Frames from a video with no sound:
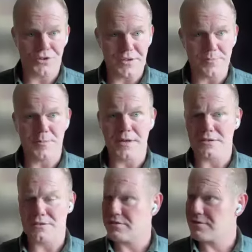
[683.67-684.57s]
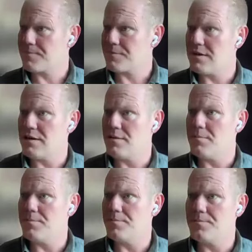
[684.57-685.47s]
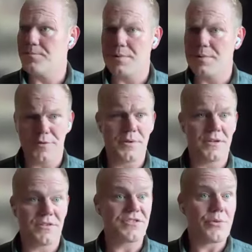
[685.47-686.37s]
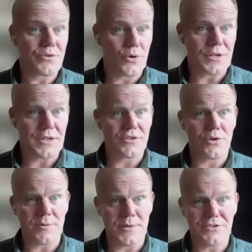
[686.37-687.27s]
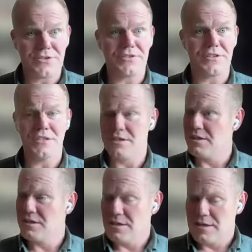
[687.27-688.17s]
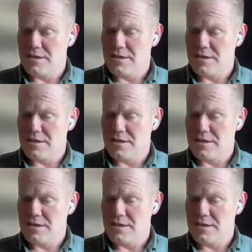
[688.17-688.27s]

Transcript: British diplomats, people from the Serious Organised Crime Agency,